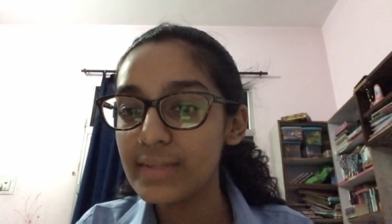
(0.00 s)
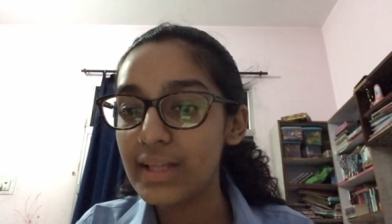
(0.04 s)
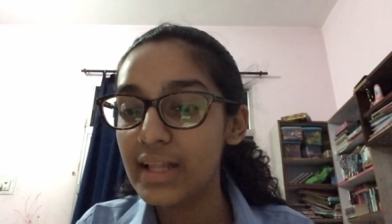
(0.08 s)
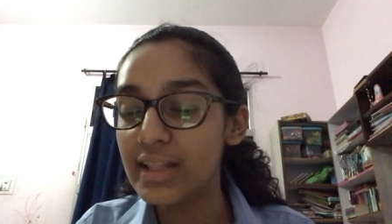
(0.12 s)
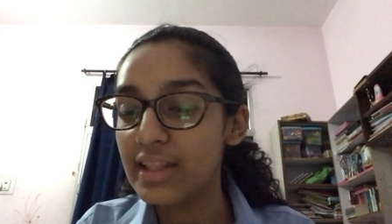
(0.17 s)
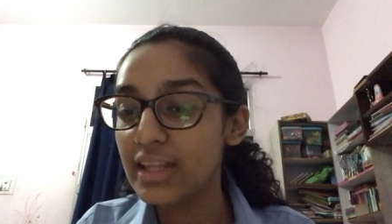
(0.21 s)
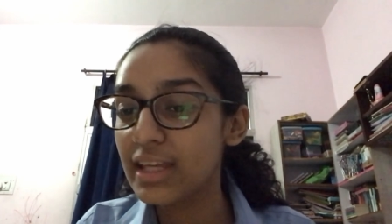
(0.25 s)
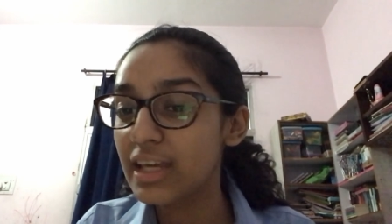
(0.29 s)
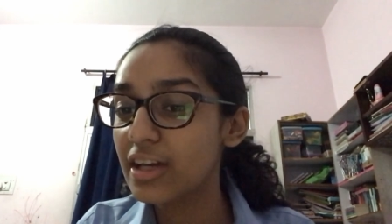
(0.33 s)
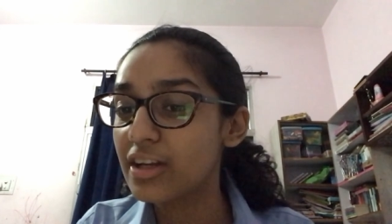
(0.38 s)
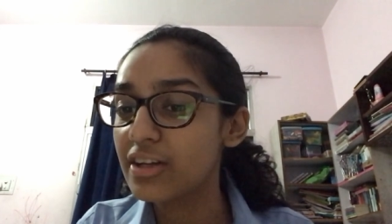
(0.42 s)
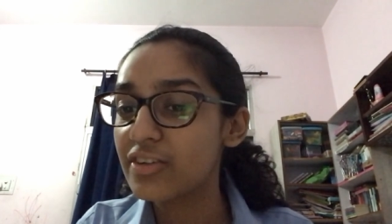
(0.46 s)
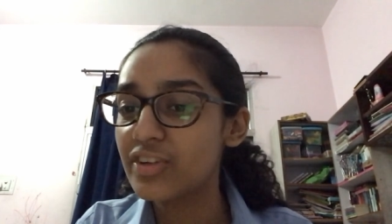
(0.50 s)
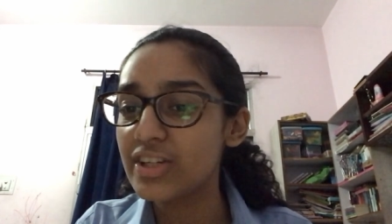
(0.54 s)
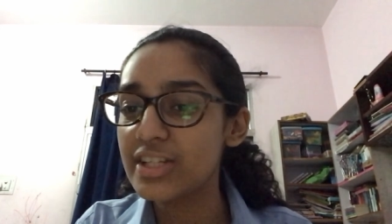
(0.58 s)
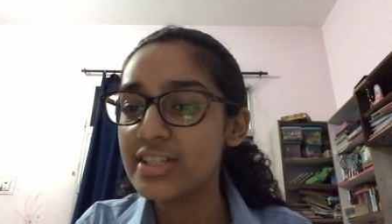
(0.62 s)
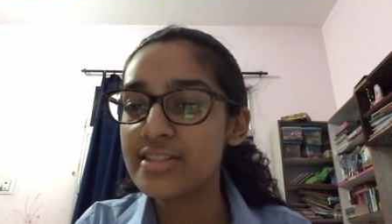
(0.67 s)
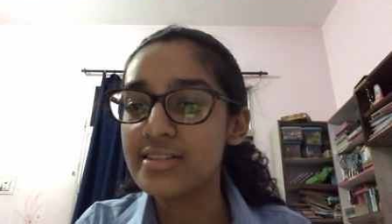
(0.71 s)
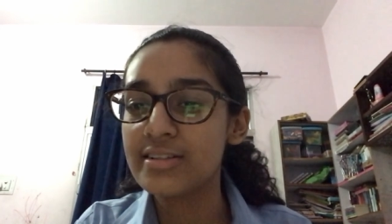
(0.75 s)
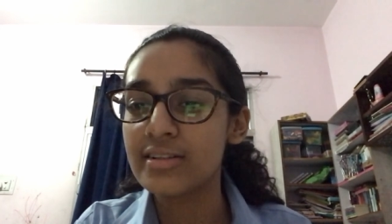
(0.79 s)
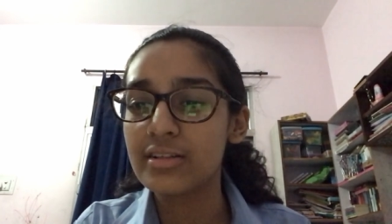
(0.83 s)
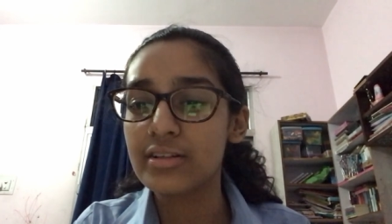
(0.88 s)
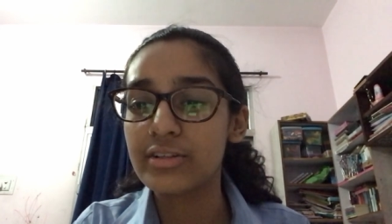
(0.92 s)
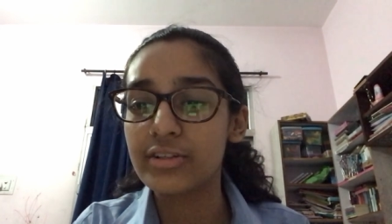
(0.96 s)
like a
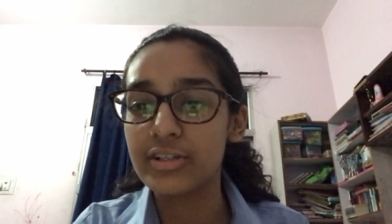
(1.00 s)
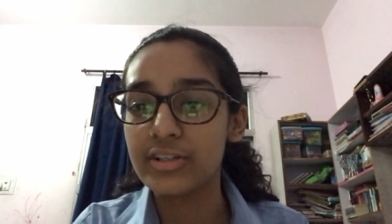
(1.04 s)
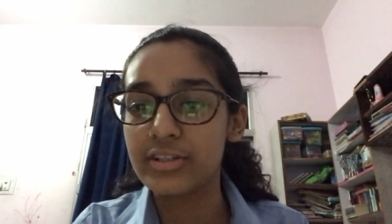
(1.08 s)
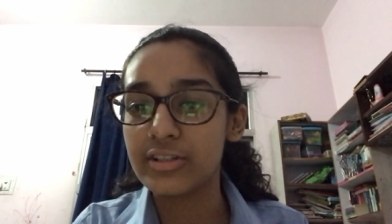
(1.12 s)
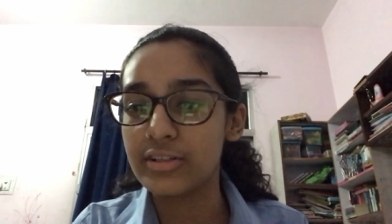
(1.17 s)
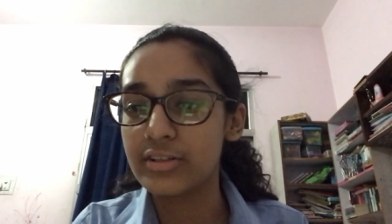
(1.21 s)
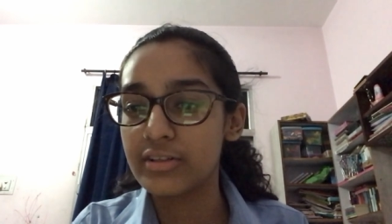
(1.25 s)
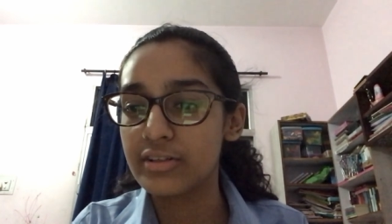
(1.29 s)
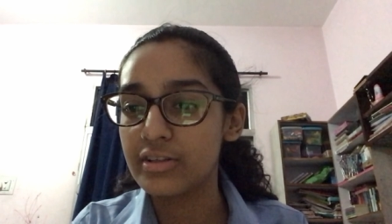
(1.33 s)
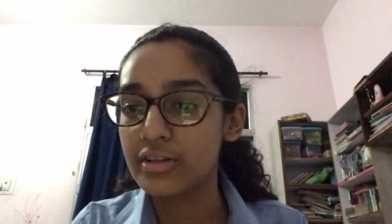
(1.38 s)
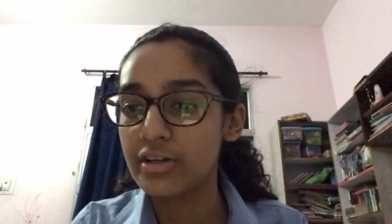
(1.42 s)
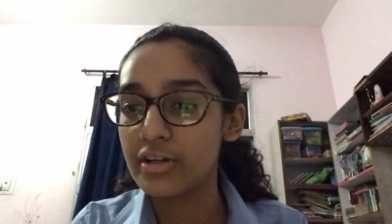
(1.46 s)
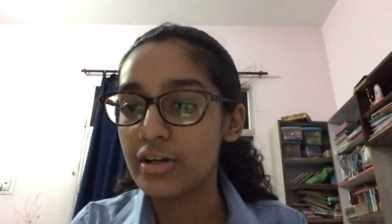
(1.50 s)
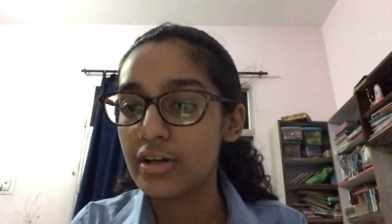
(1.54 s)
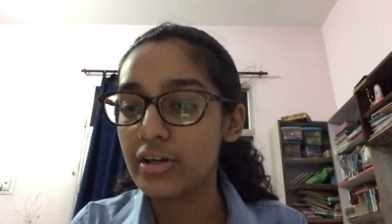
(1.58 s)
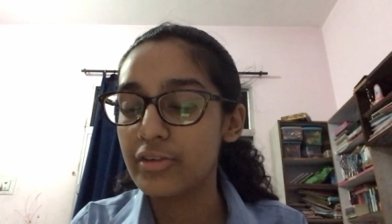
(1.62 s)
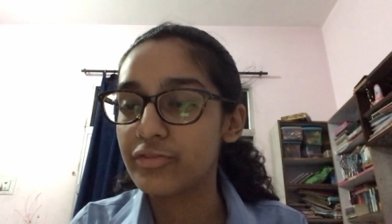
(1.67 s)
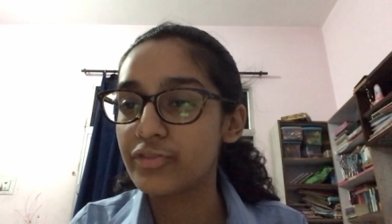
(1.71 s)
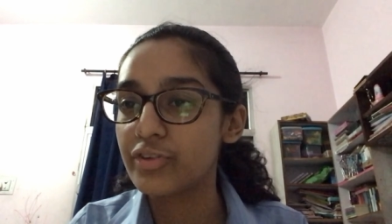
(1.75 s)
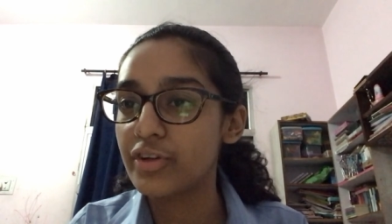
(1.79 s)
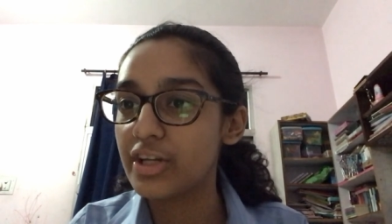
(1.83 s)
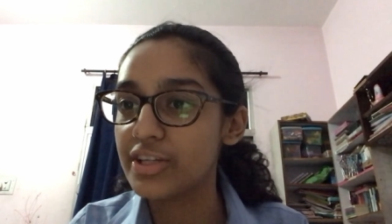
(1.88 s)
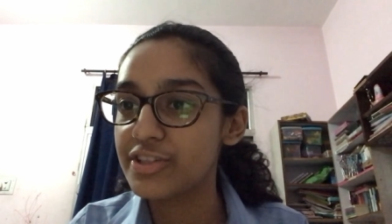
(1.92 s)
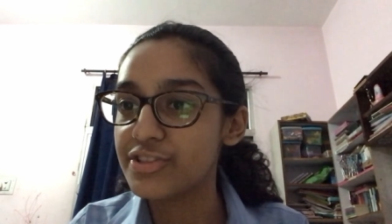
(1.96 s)
crystal curtain
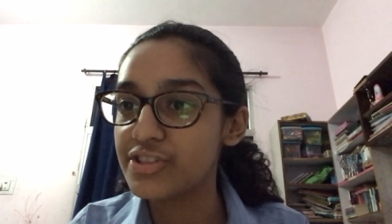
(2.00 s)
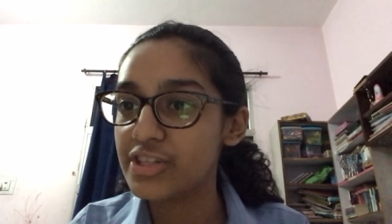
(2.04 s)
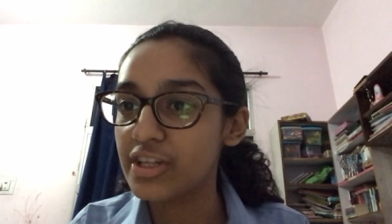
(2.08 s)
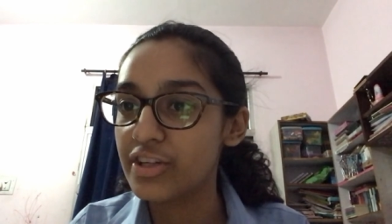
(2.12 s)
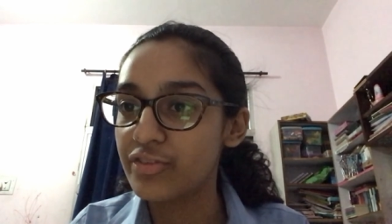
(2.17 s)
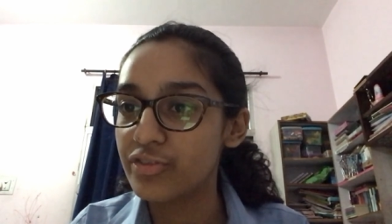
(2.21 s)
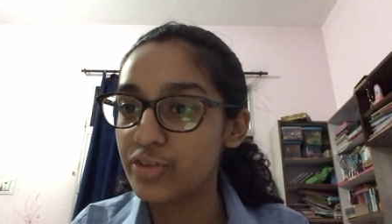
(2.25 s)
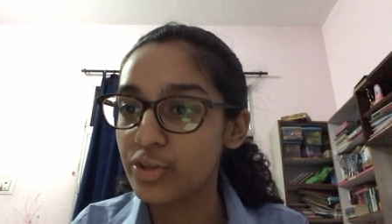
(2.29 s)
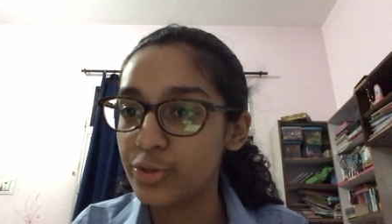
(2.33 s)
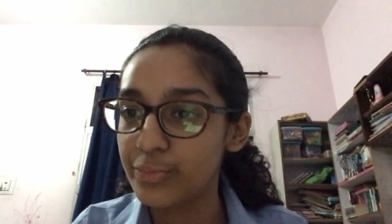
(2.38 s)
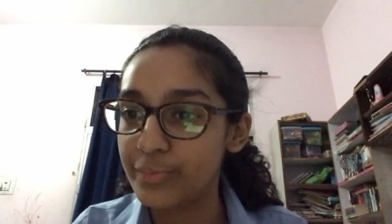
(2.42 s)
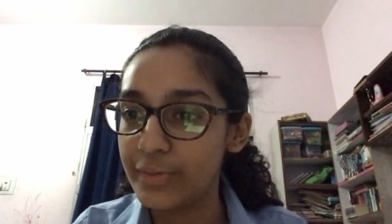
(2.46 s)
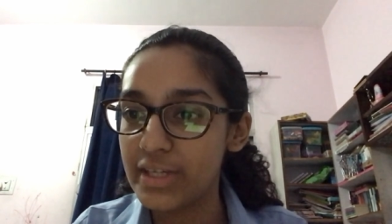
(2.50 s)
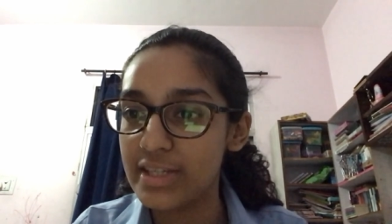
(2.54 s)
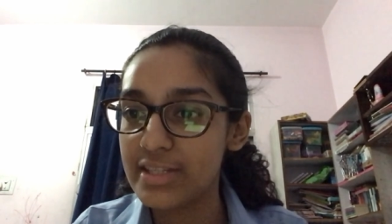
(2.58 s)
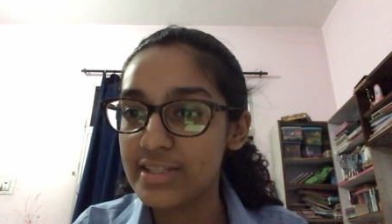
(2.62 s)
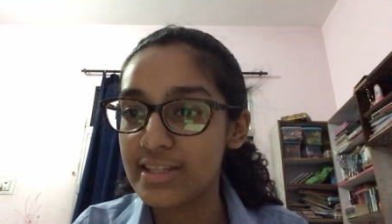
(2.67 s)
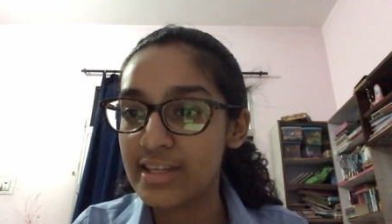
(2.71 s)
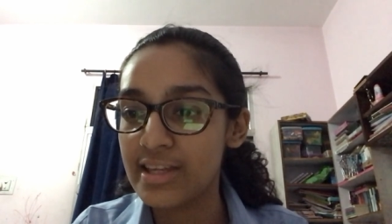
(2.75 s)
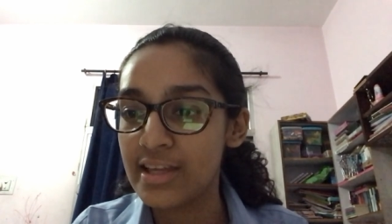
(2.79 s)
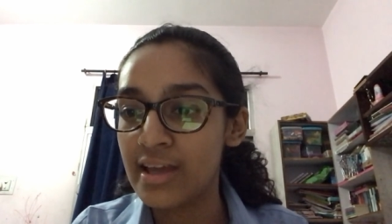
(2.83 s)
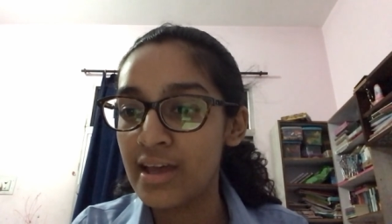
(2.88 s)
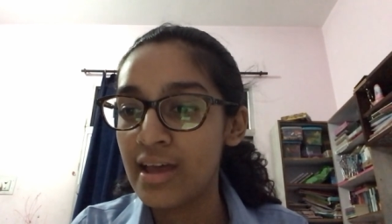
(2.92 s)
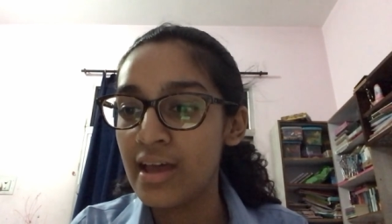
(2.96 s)
of crushed rubies,